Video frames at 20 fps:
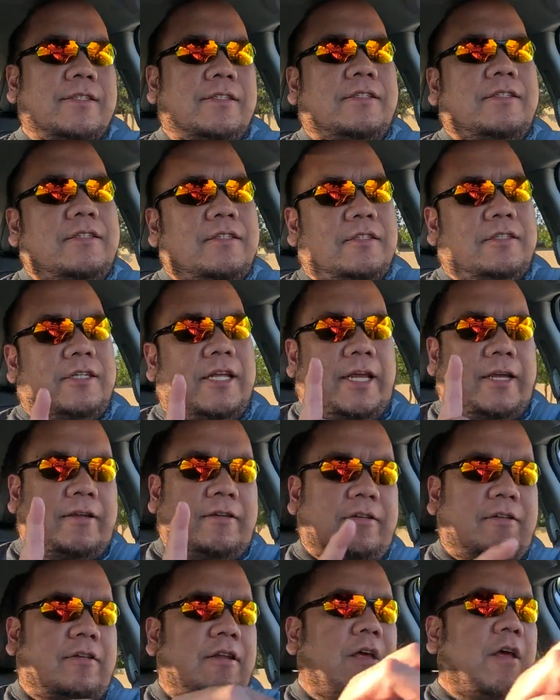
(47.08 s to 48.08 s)

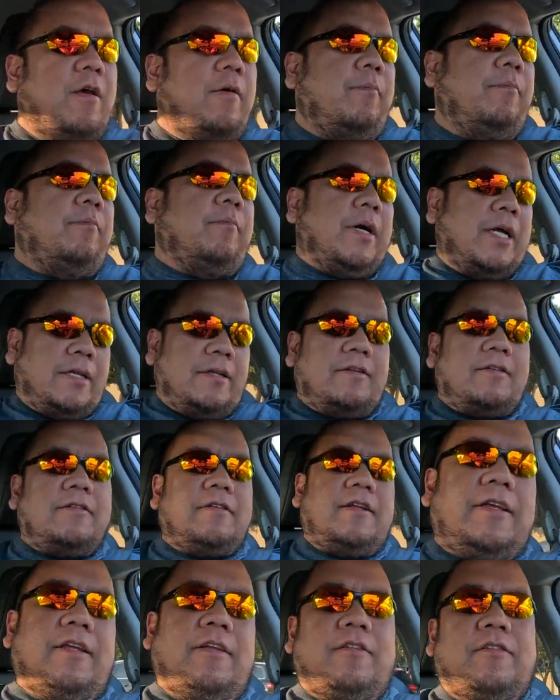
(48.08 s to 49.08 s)
6 months
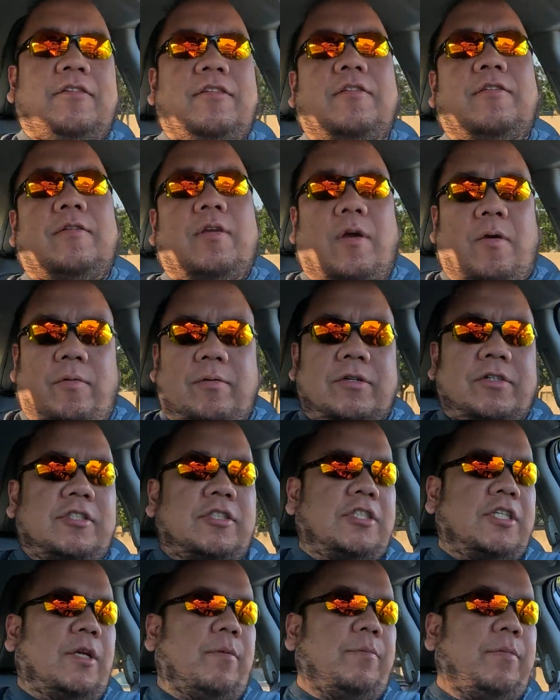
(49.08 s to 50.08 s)
into
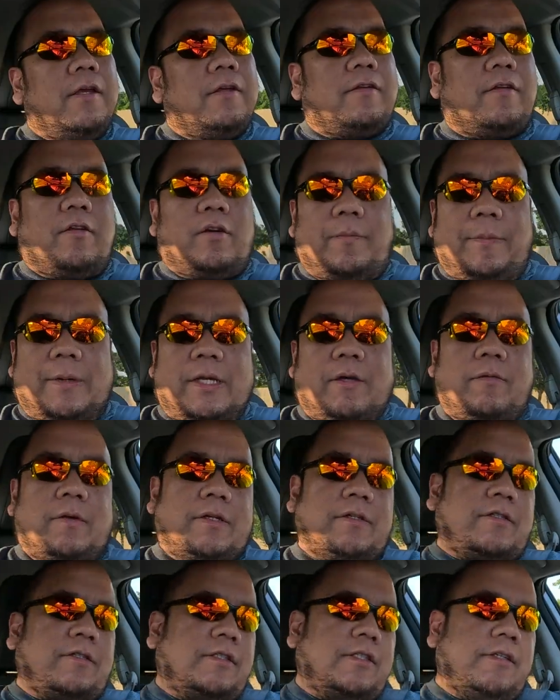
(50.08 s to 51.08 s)
ownership. So the big
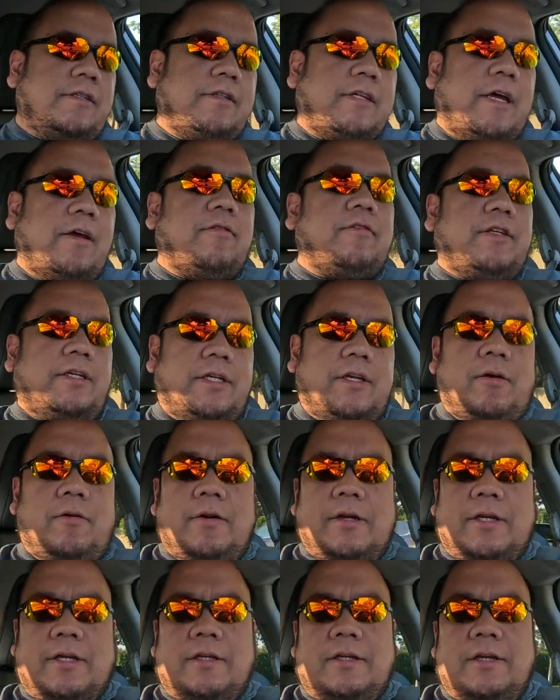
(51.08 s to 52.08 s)
question is, how's it
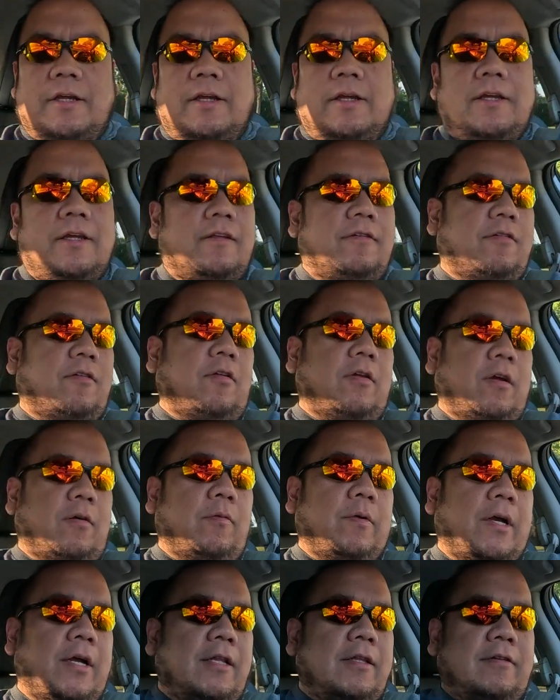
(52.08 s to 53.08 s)
going? Is it
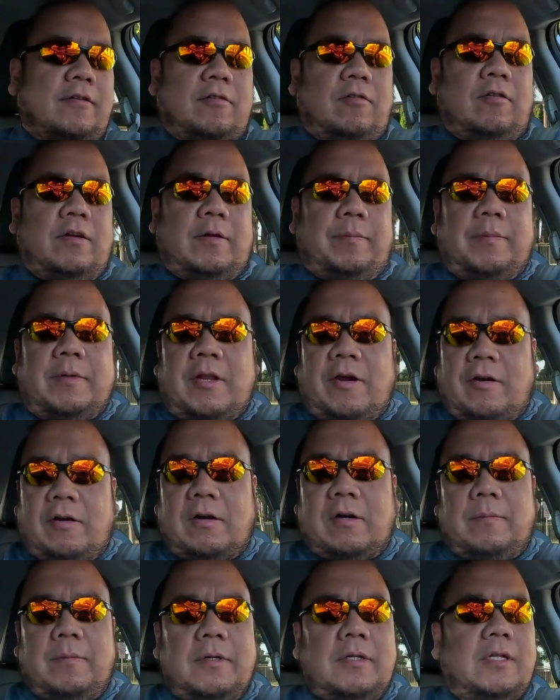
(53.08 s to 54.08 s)
going well? Is it going
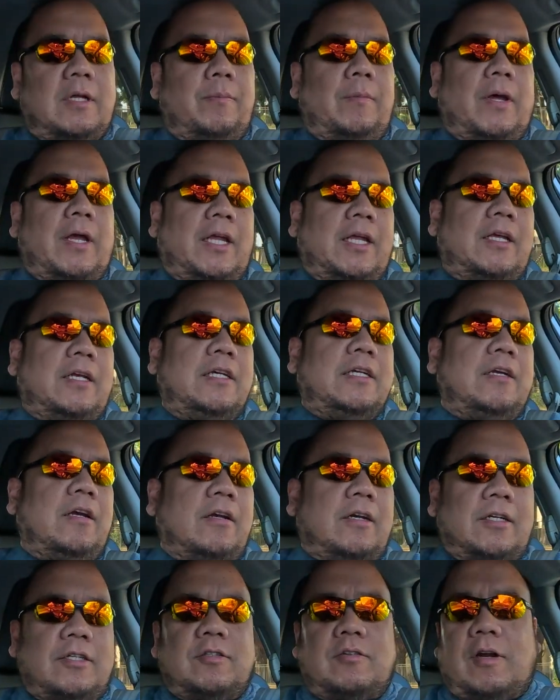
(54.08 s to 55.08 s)
terrible? Am I
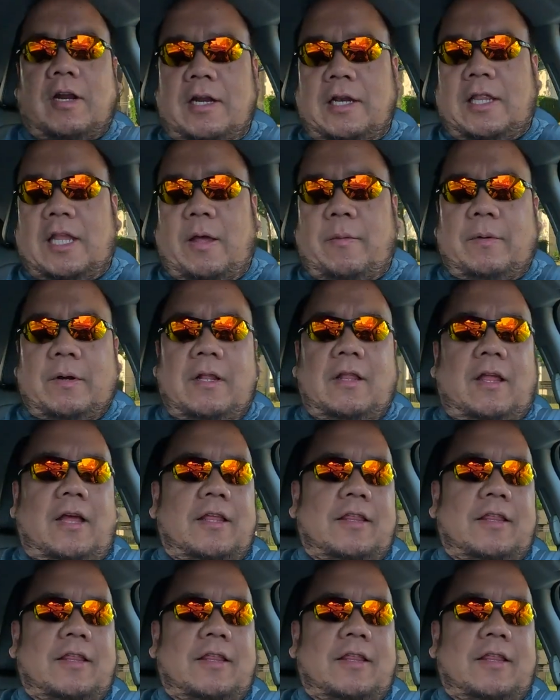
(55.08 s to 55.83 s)
going to try and lemon law